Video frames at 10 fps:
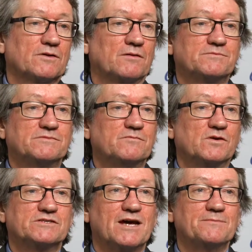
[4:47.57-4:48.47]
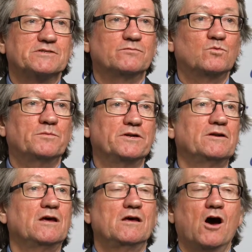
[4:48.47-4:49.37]
uh, types of
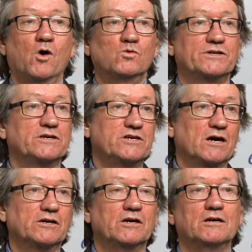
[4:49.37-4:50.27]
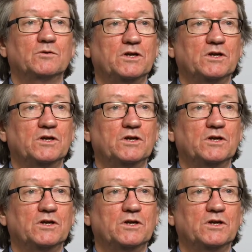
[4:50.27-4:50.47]
women, older, younger.